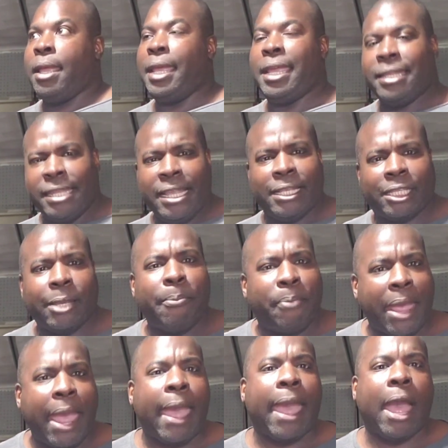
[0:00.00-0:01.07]
it needs some
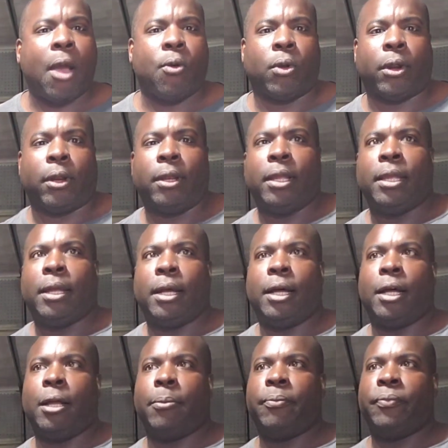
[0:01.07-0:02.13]
power.
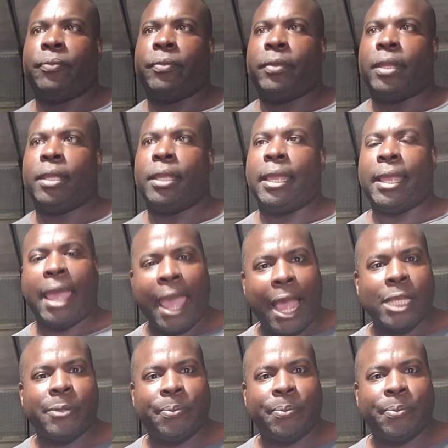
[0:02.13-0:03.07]
It has